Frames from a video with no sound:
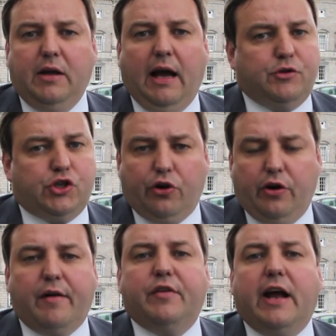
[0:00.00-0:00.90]
I'm sure
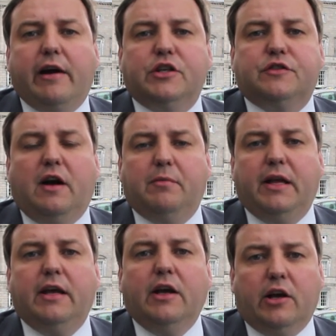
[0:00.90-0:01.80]
every Irish
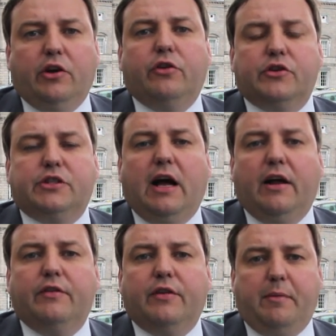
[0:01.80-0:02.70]
family can
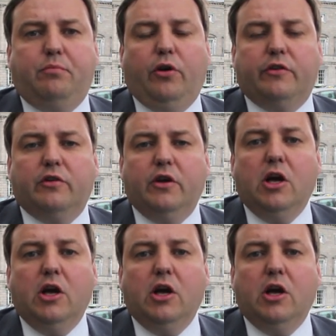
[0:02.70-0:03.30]
understand that point.